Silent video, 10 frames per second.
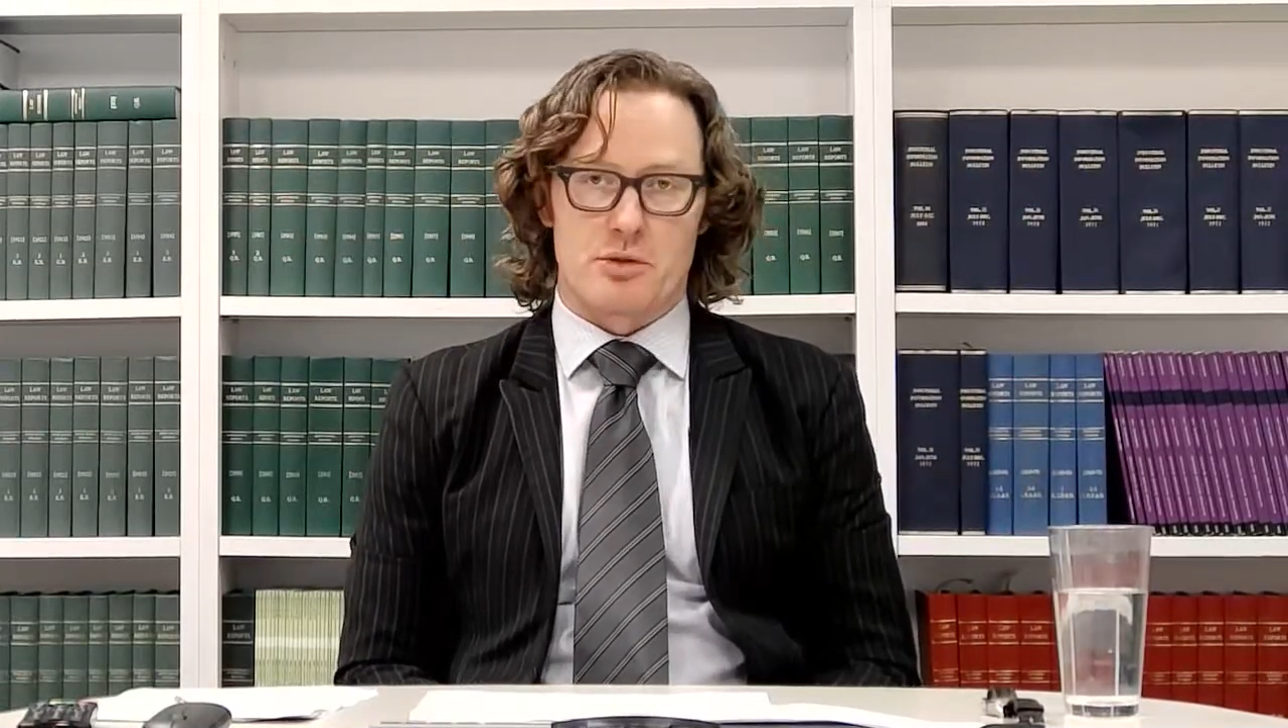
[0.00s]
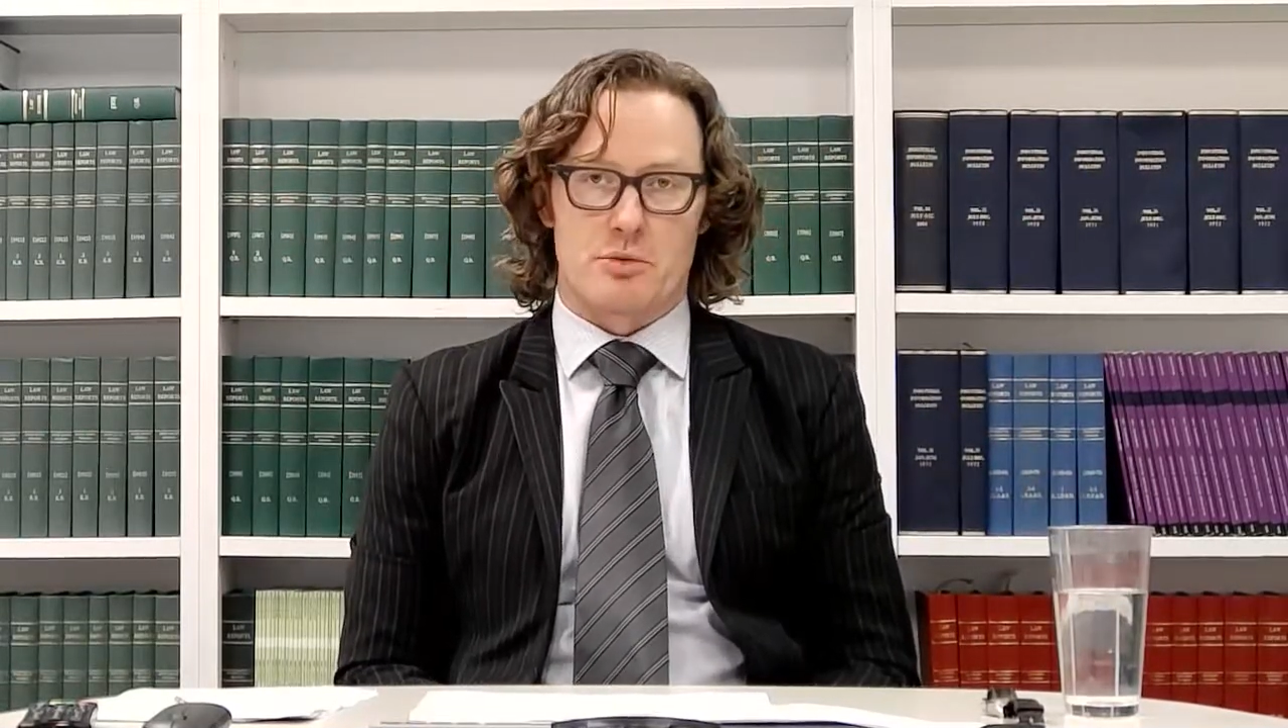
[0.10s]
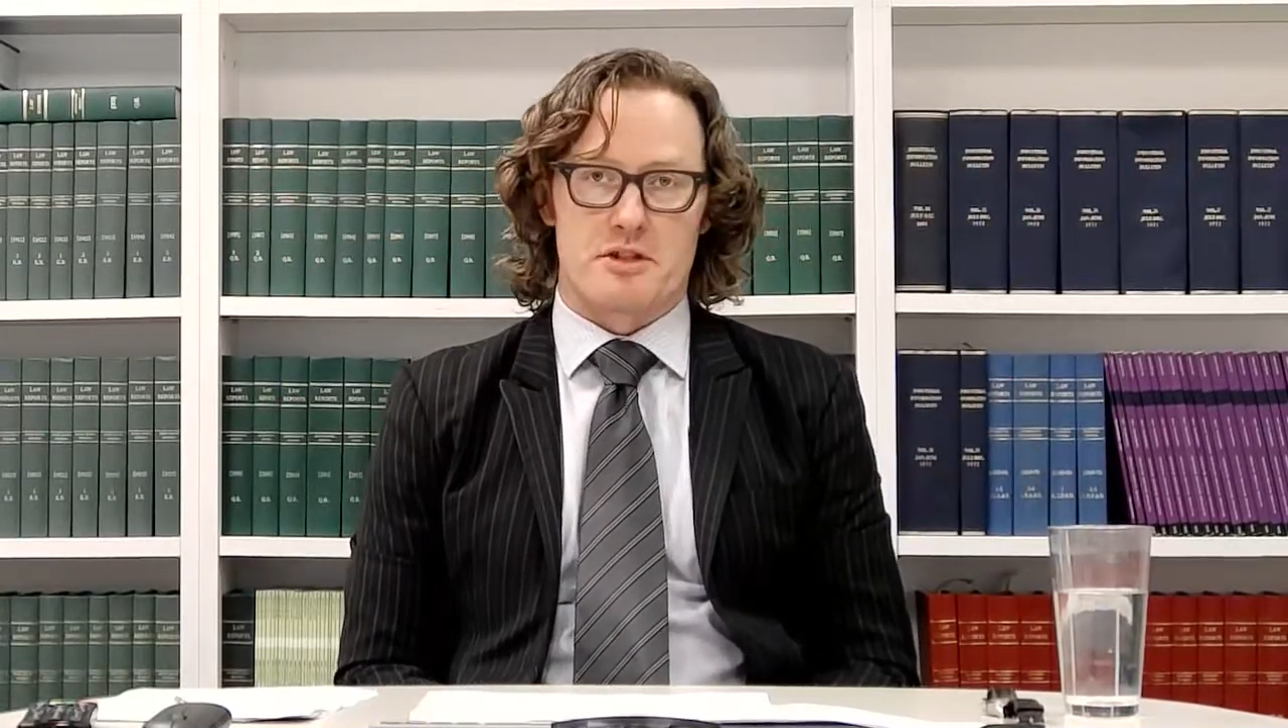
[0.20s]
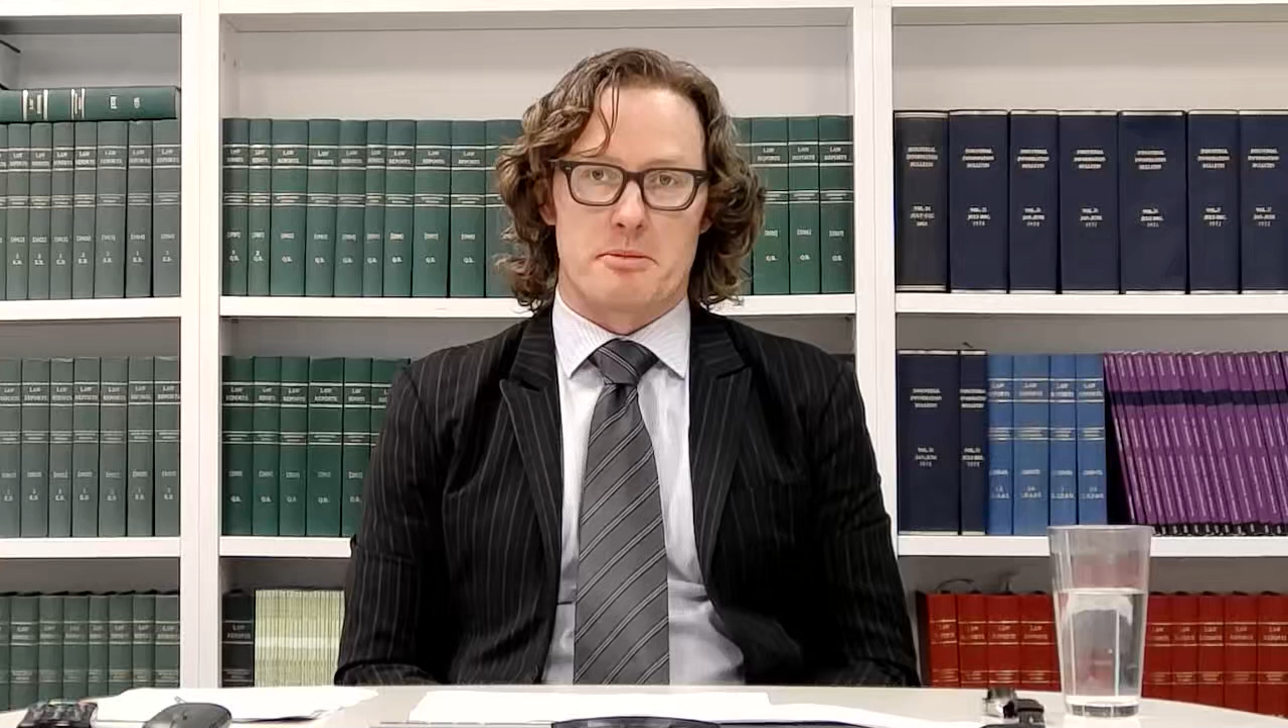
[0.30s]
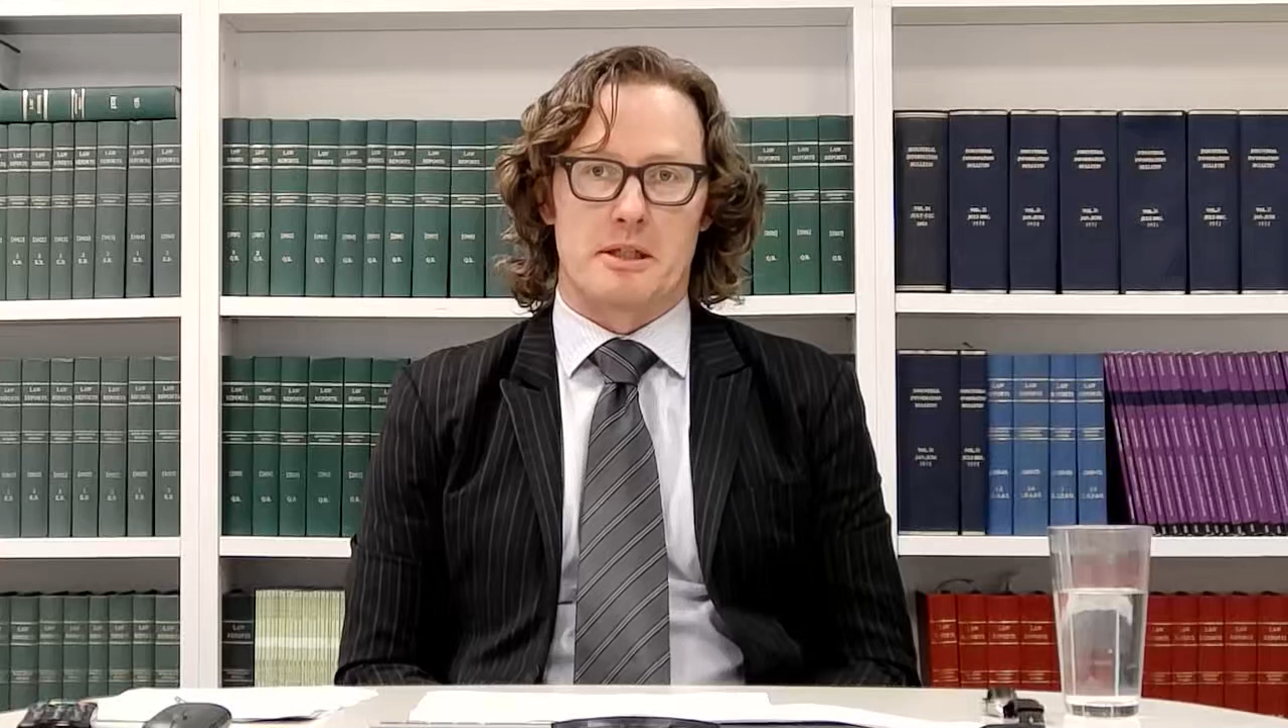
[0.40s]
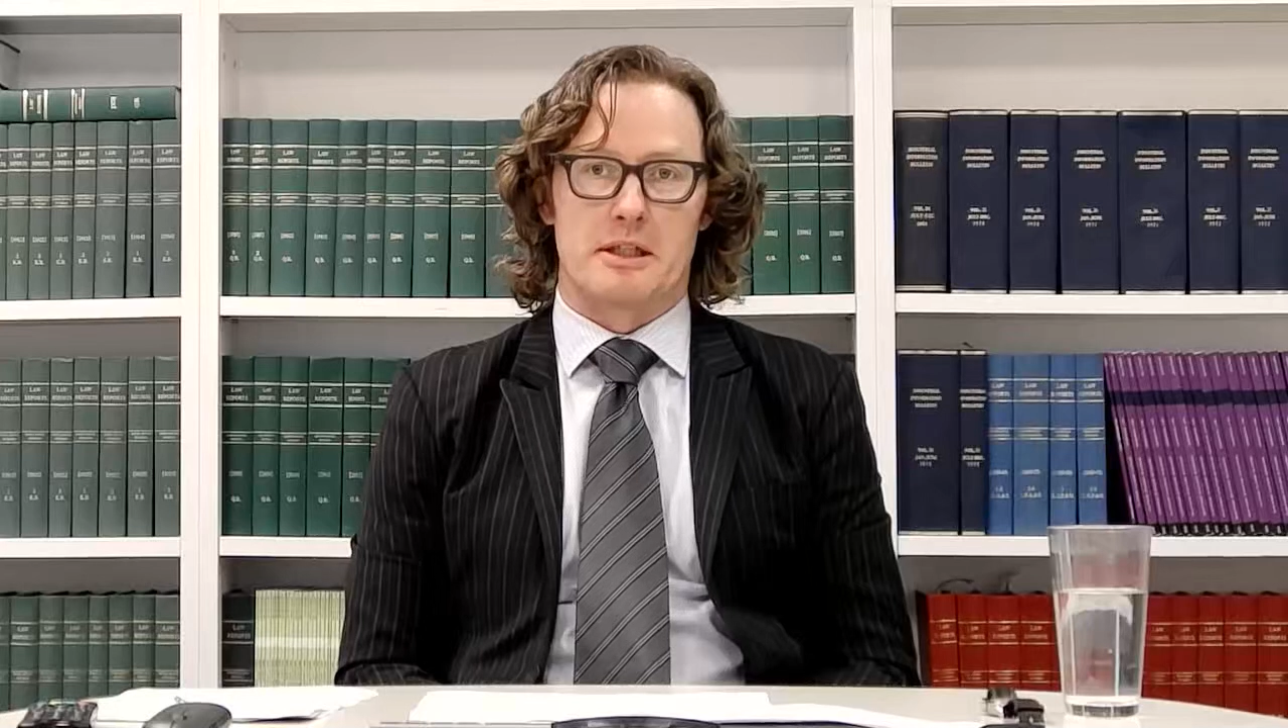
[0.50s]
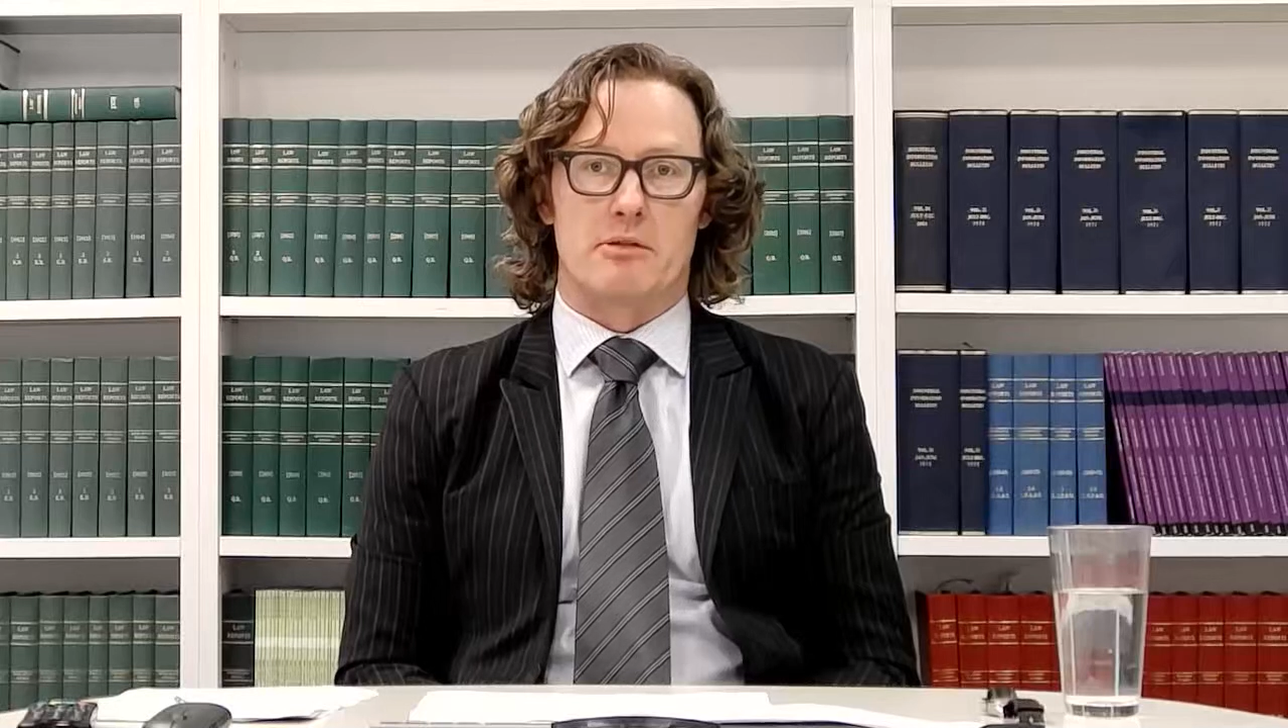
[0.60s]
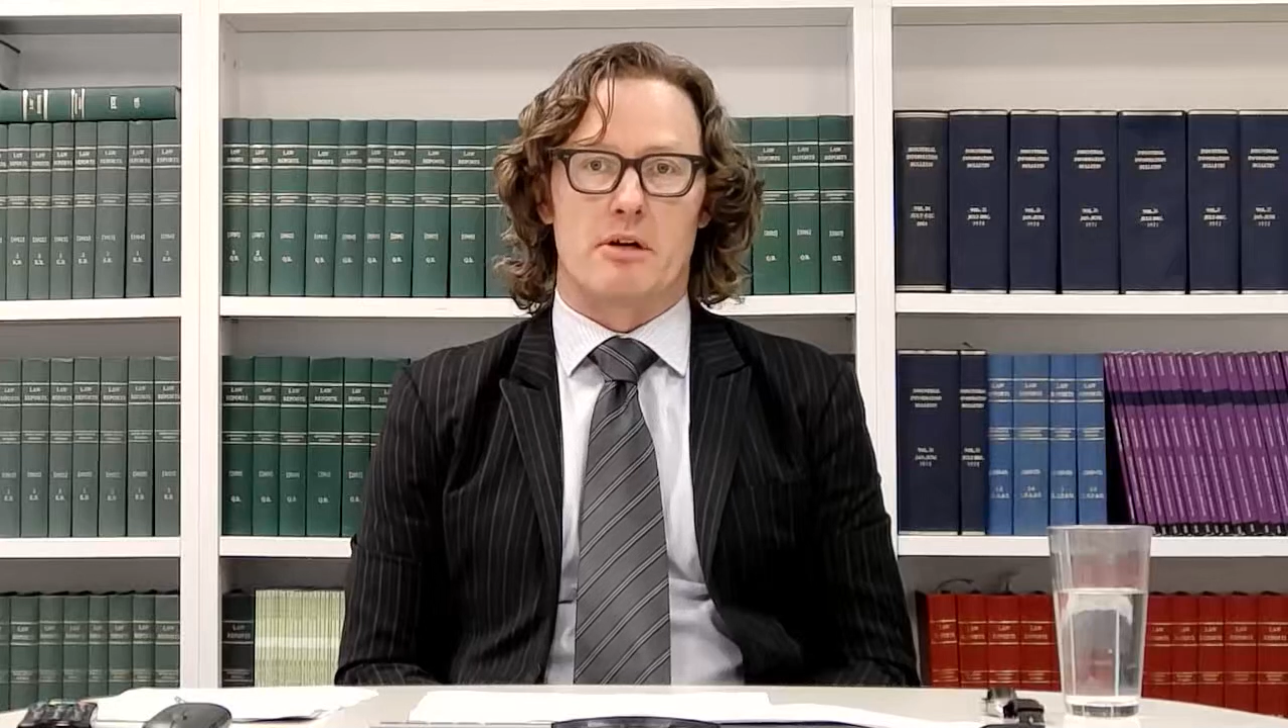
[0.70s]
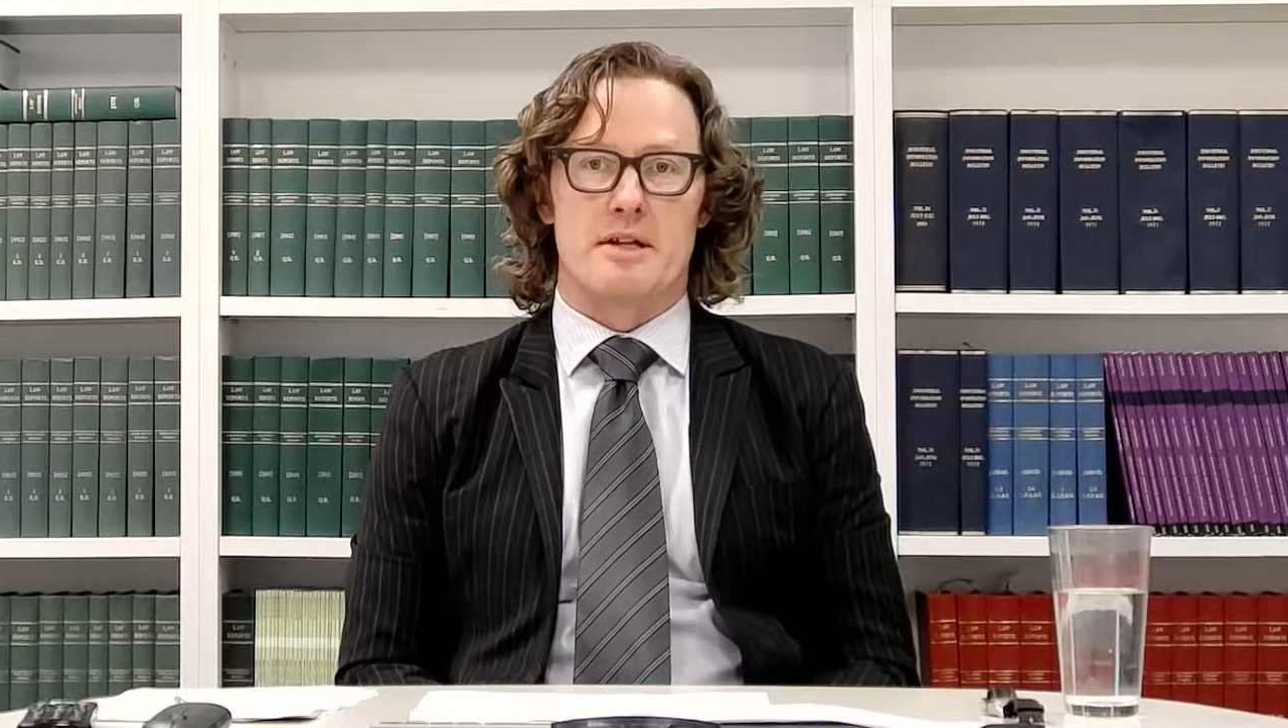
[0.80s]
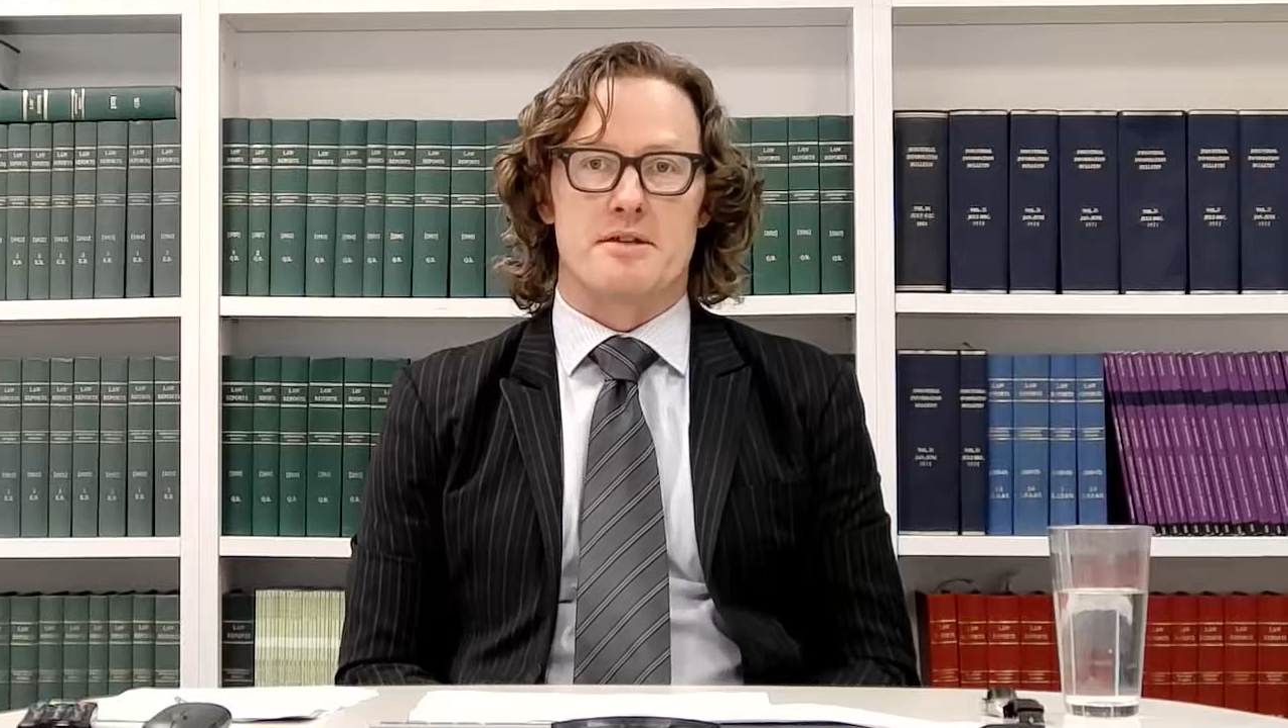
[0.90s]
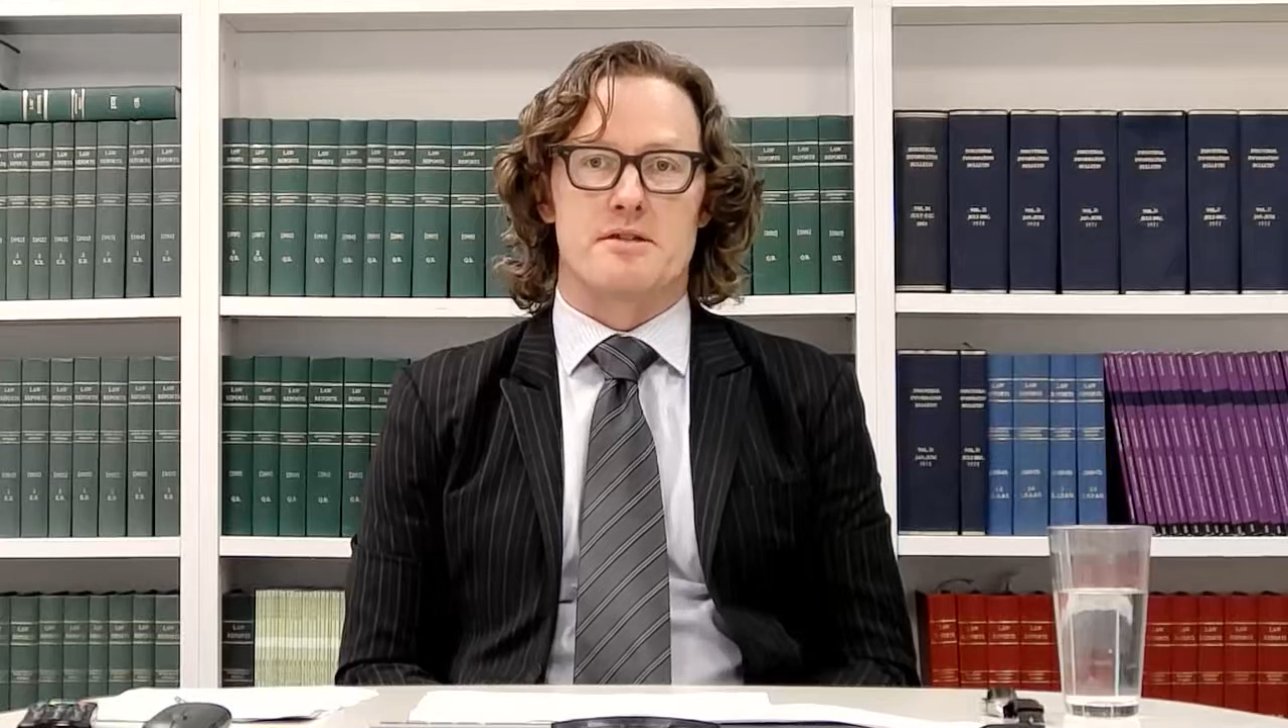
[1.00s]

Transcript: Disability Rights